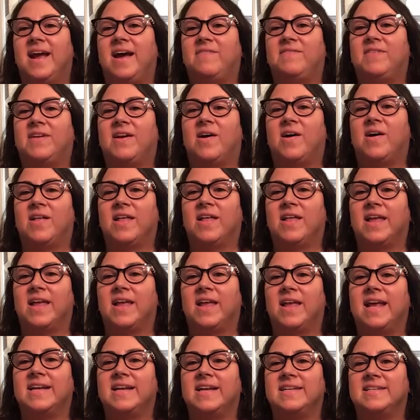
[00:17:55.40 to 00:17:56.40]
have it all
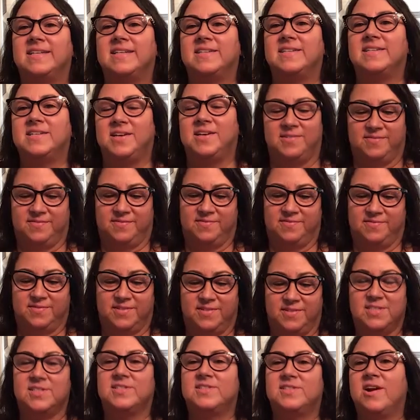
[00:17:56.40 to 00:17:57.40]
handed to you,
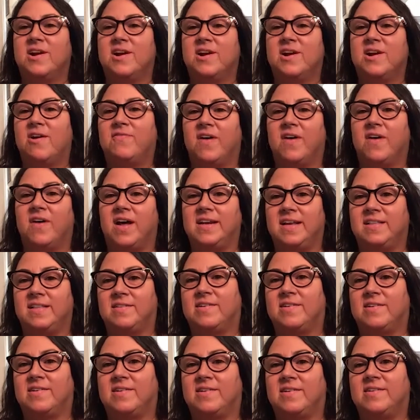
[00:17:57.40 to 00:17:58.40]
which is no fun
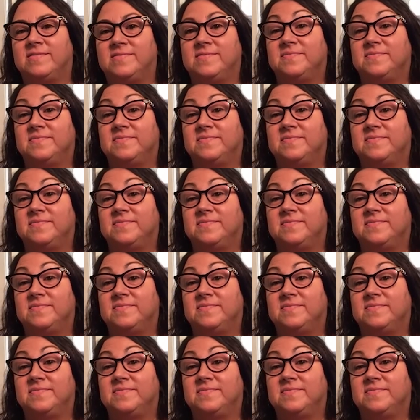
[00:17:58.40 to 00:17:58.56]
either.